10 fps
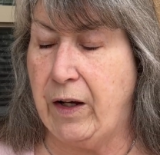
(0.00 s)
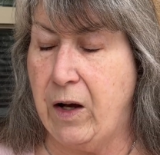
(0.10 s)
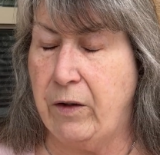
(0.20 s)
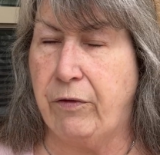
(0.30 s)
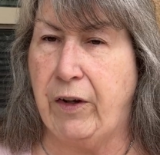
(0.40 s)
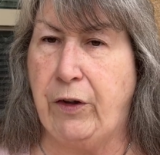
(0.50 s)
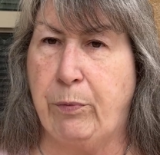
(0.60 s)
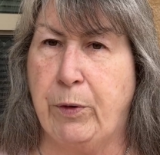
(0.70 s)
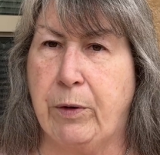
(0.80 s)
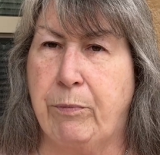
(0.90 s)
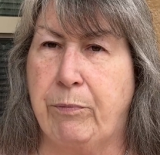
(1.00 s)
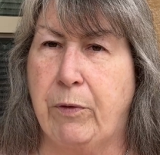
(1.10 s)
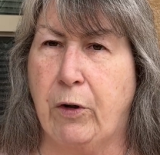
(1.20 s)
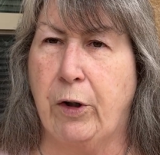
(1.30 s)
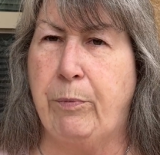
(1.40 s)
on Facebook
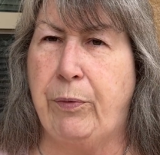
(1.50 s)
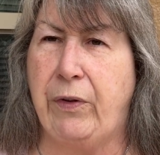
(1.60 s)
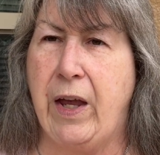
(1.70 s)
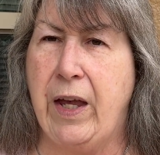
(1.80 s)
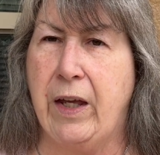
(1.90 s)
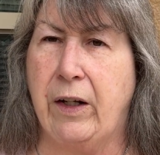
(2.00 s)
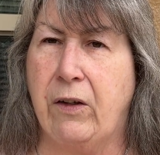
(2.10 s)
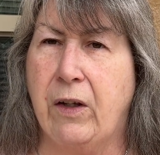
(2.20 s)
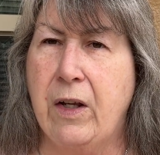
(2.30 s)
groups and